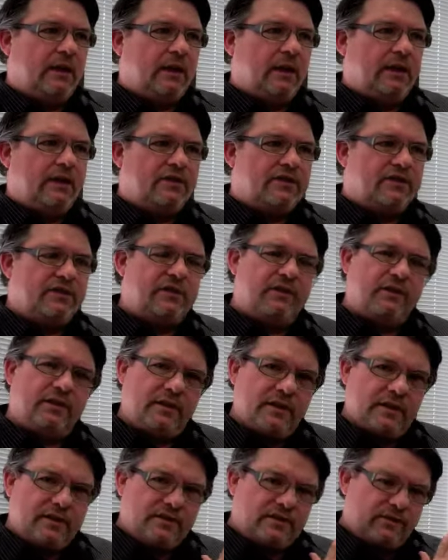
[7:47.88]
is
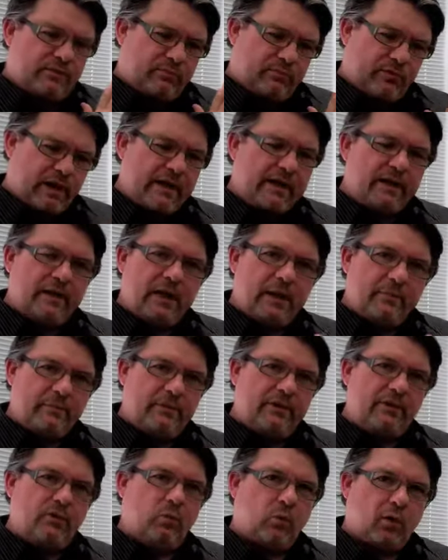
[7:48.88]
to break it
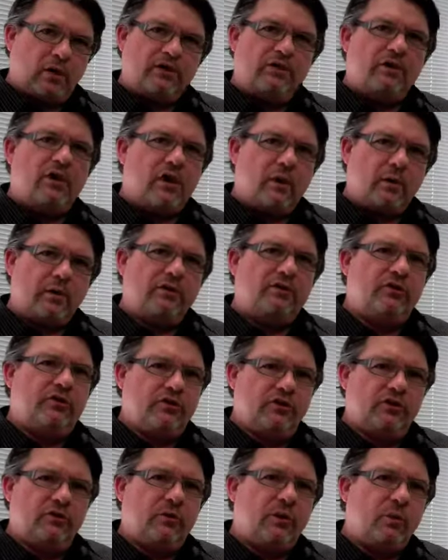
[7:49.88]
up into what you're going to
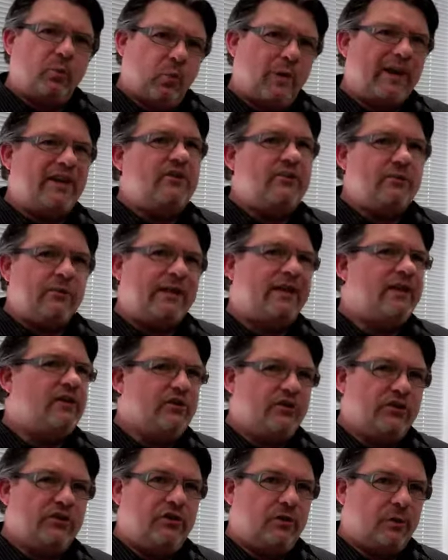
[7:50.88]
do and when you
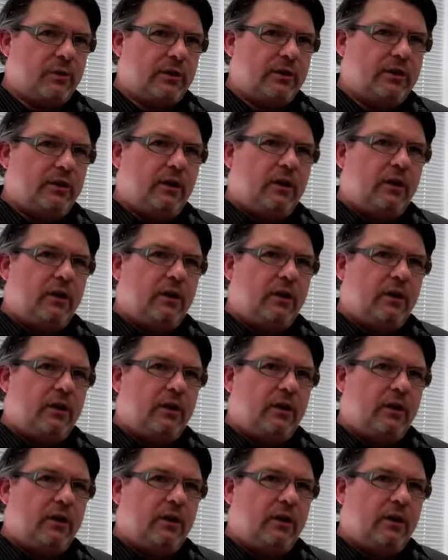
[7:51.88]
need to do it.